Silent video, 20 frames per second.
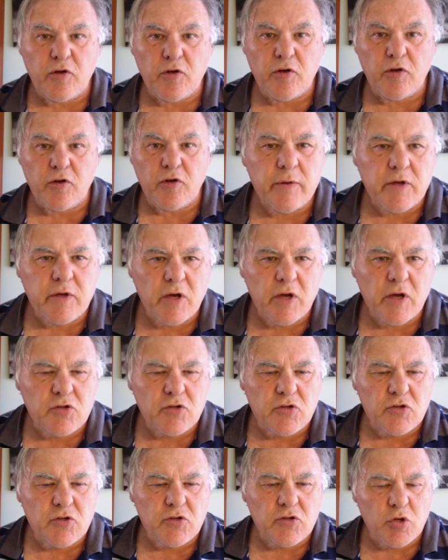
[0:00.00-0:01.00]
I'm going to
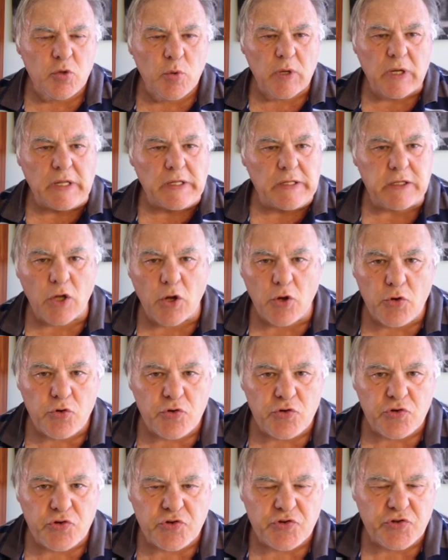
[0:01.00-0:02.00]
show you a
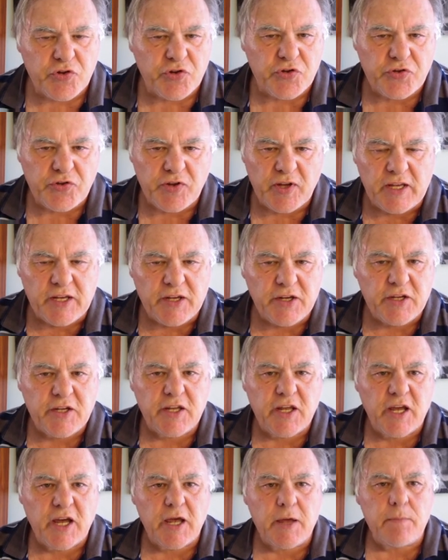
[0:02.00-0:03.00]
closed Sicilian
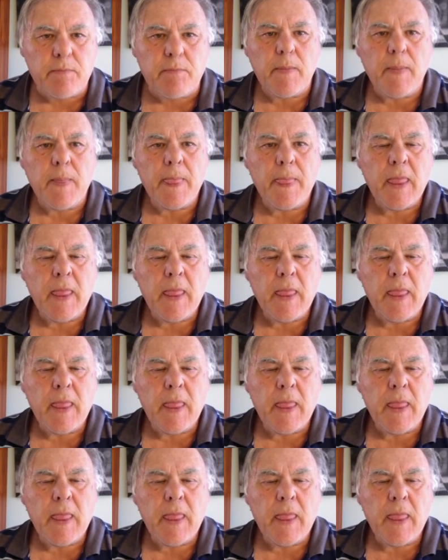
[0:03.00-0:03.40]
game,